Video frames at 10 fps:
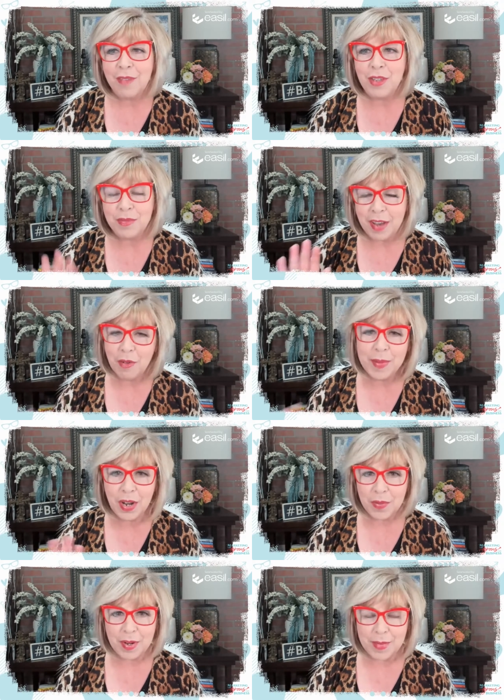If you've never been
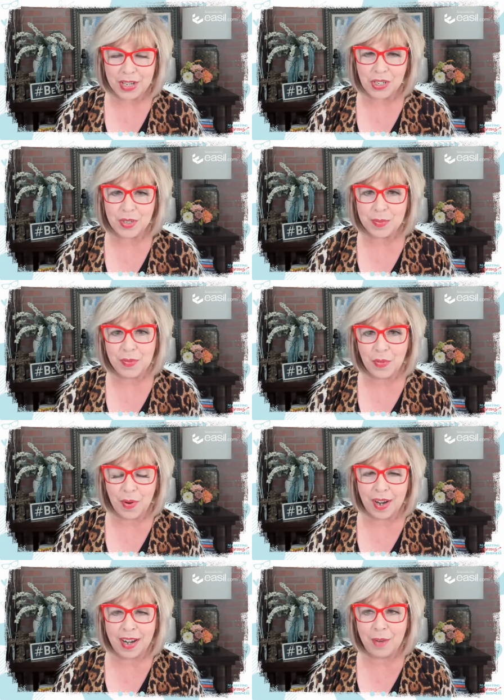on one of my shows
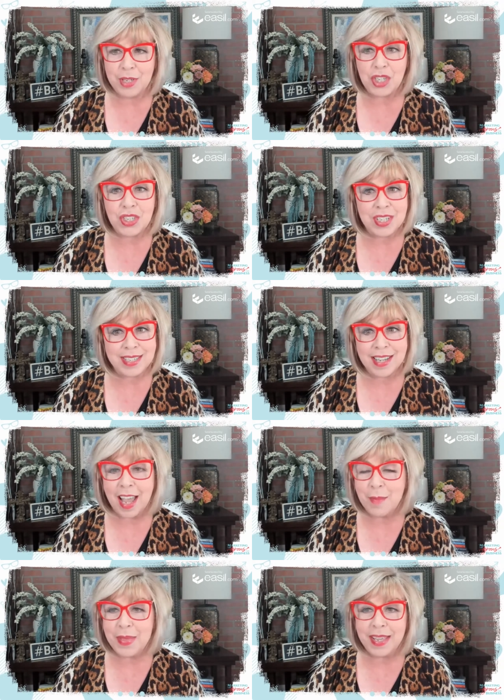before, would you just
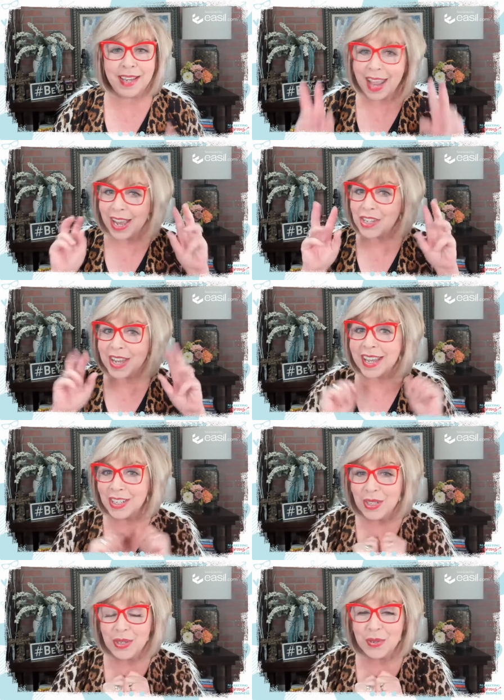type in
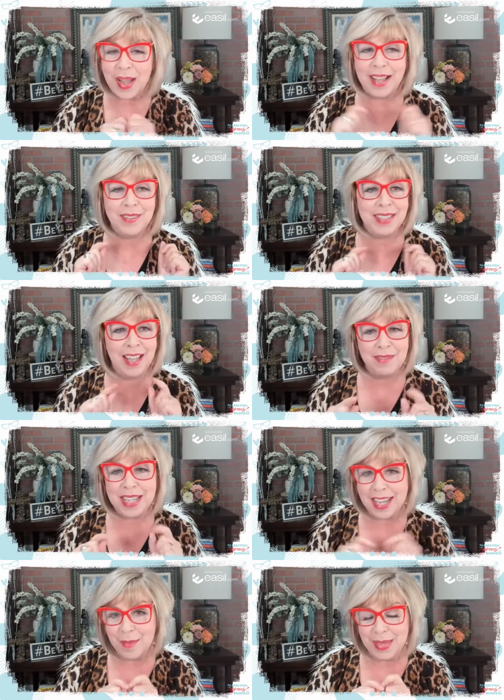#new? I would love
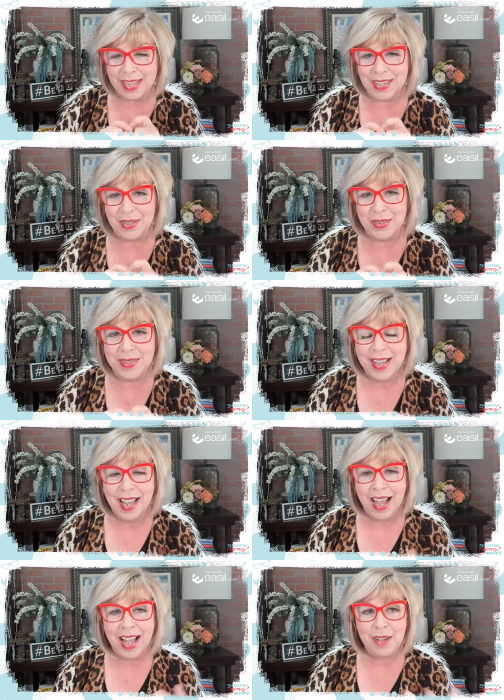to e-meet you.
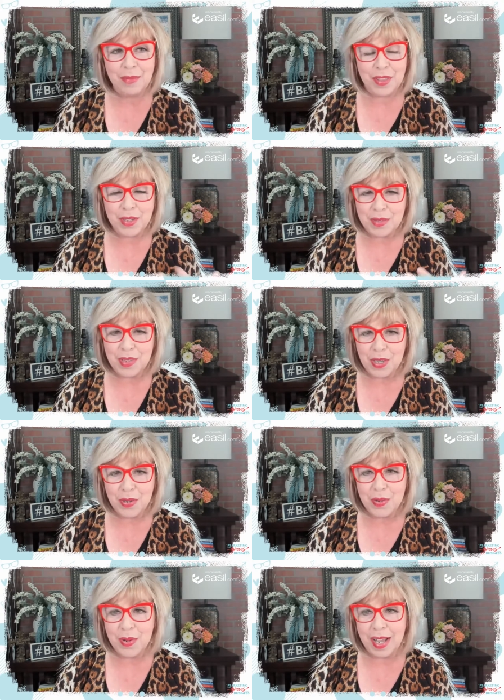For those of
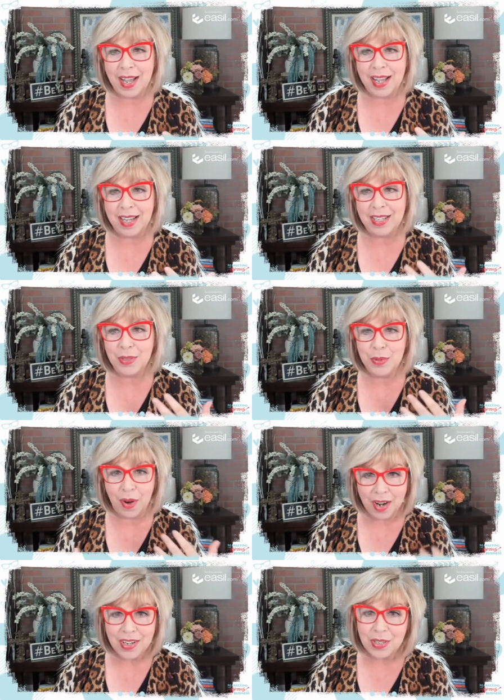you who
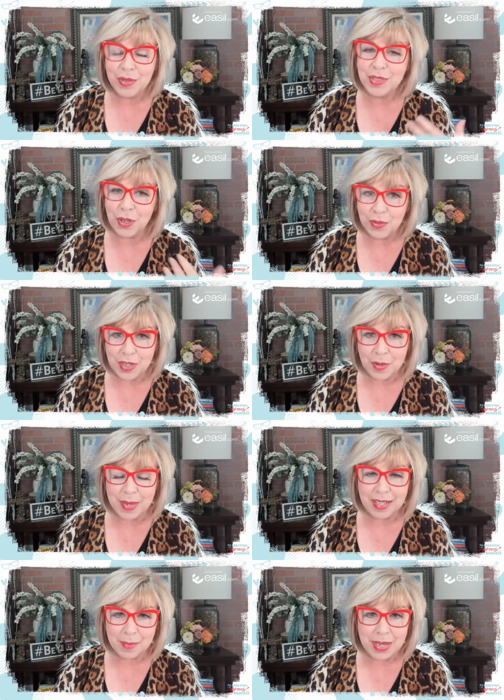are new, don't know
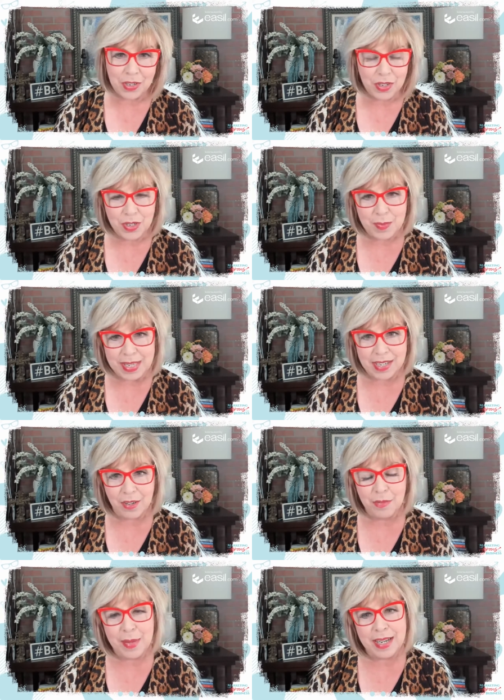me, let me introduce
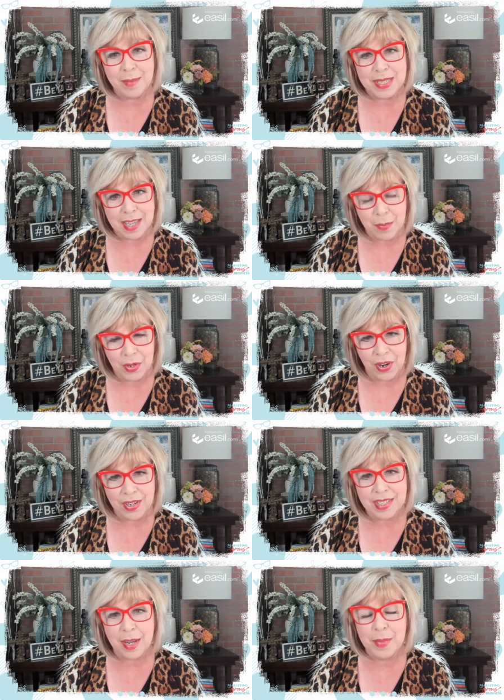myself. My name is Kim
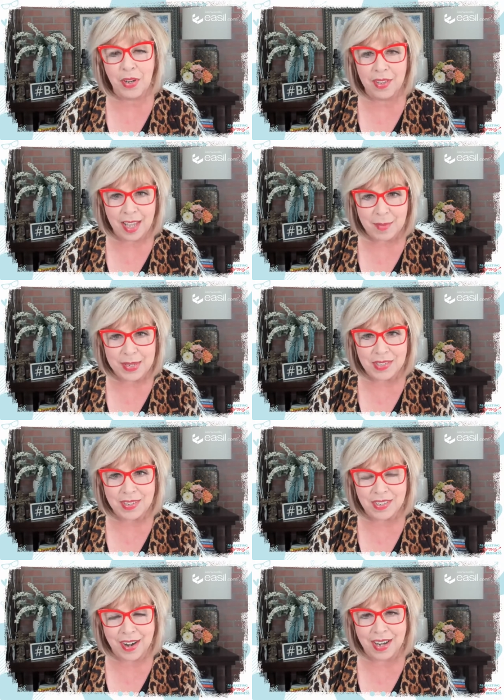Garst. I'm an online
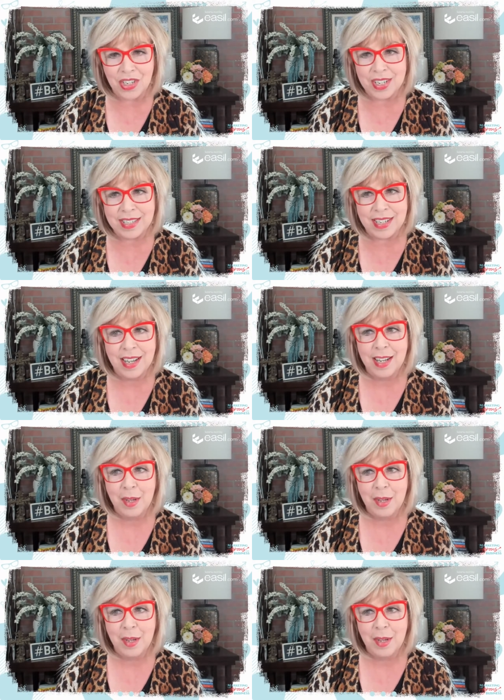business strategist.